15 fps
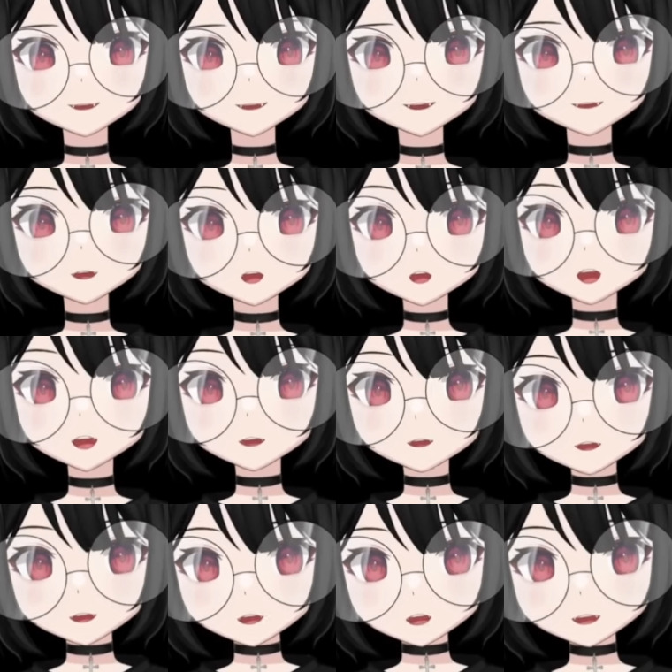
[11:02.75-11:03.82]
That's still a
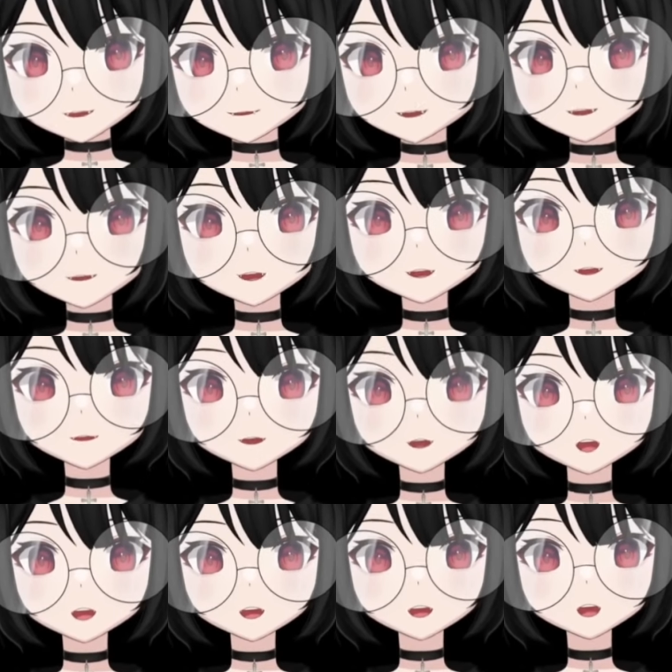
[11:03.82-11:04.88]
lot. That's, That's a lot. To,
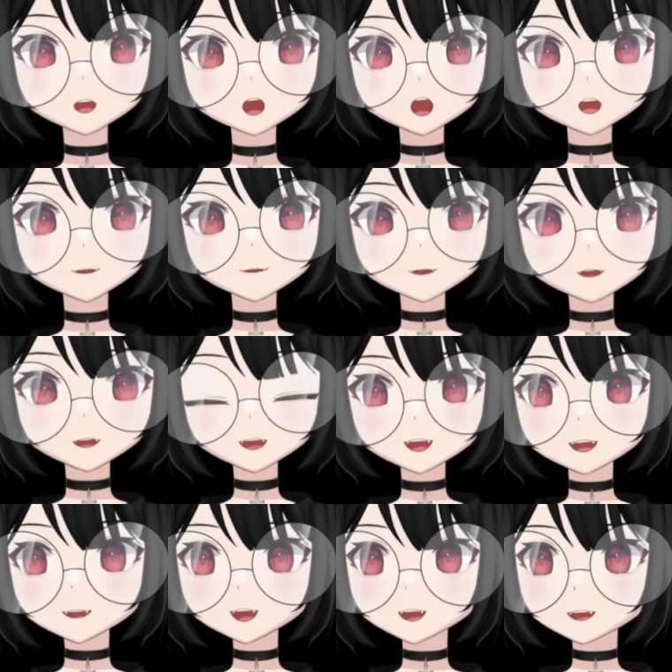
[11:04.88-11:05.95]
waft your hand
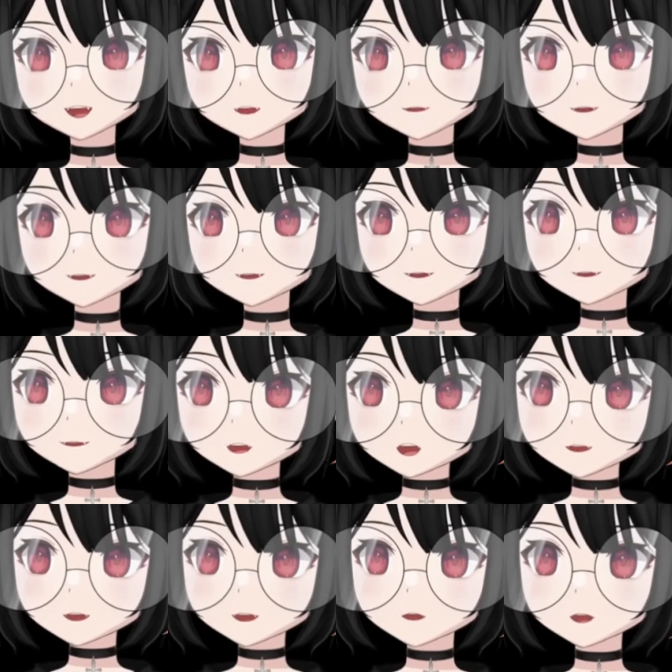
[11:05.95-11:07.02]
at and acts like is
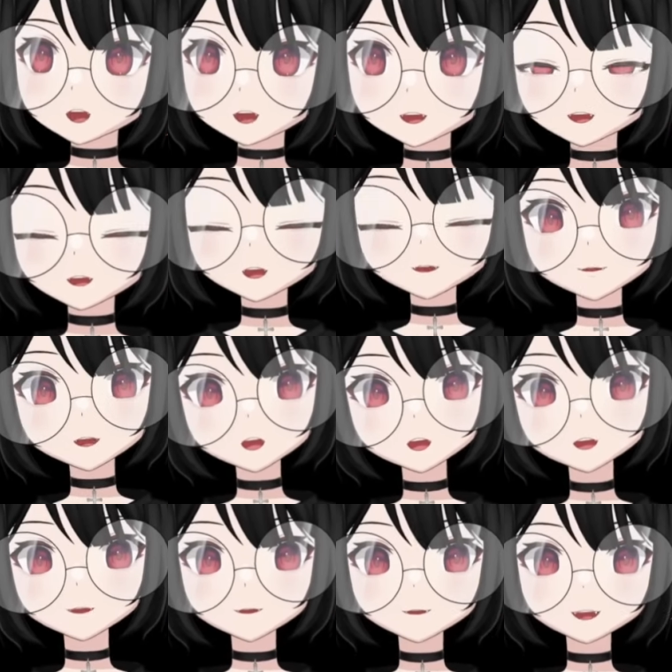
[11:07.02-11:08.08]
nothing. It's only 3k
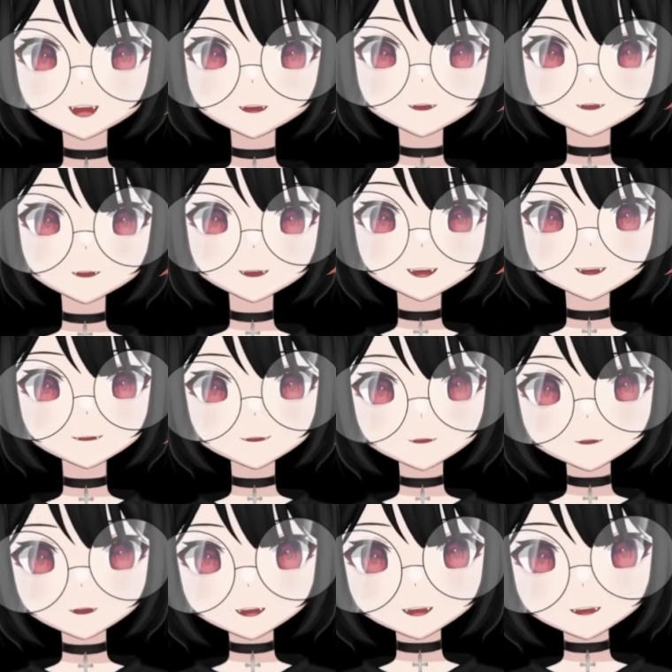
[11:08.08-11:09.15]
less than Gura.
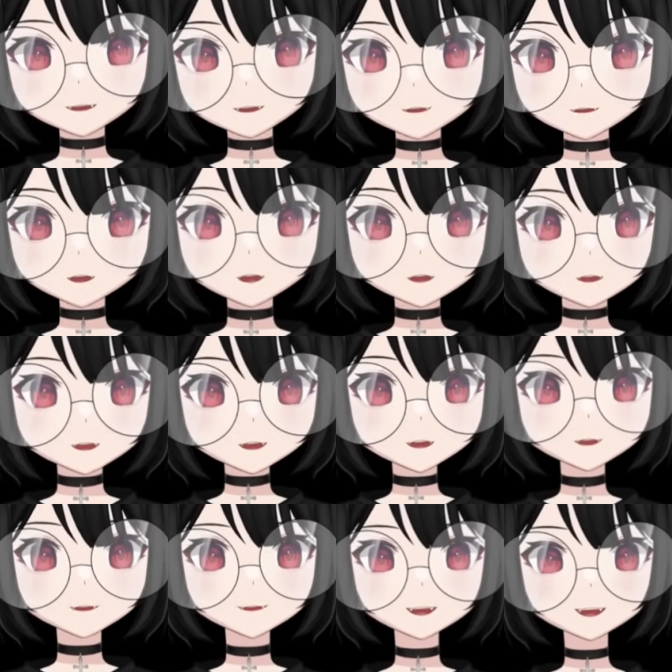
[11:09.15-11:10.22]
Big, oh, two years
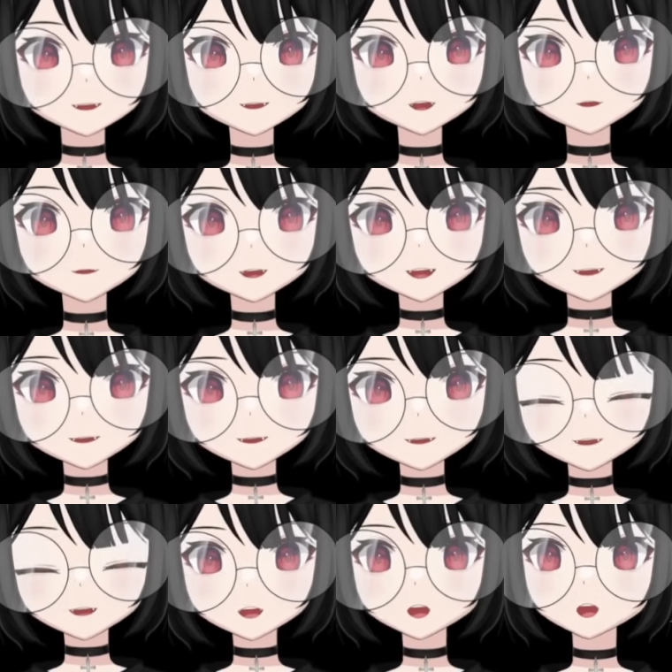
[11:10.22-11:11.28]
in the yeah. making
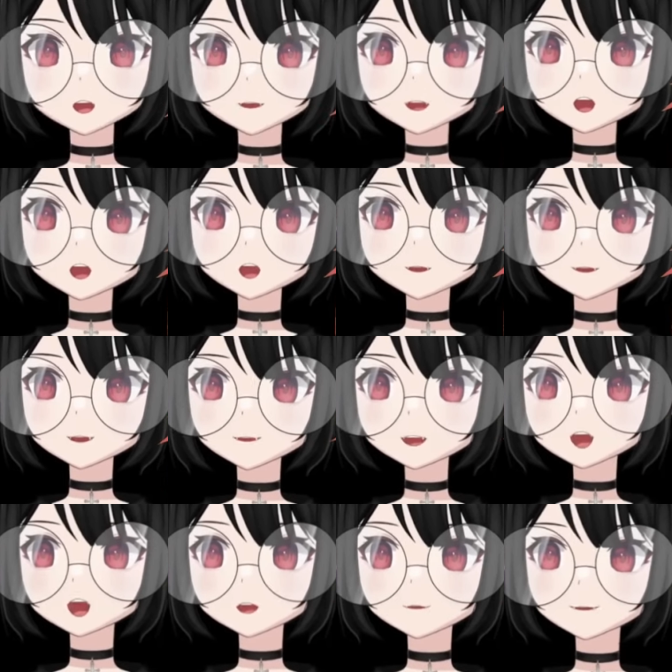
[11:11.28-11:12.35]
with all It's a paid
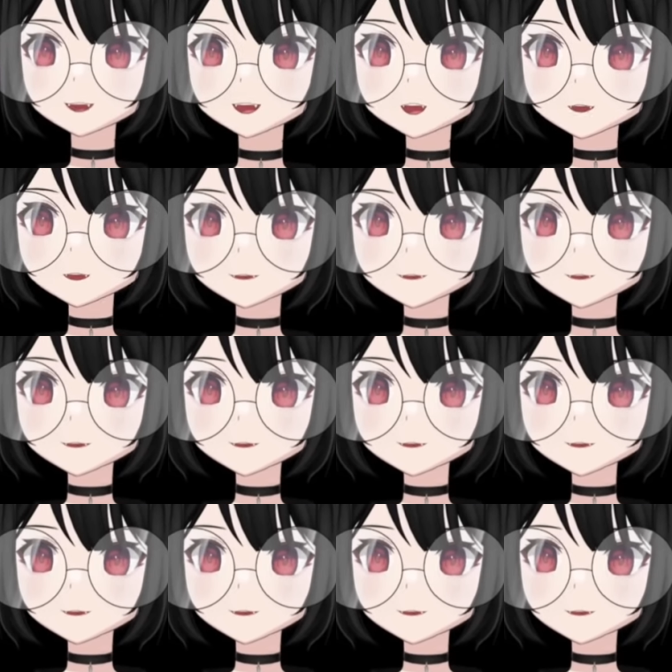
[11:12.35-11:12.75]
event though.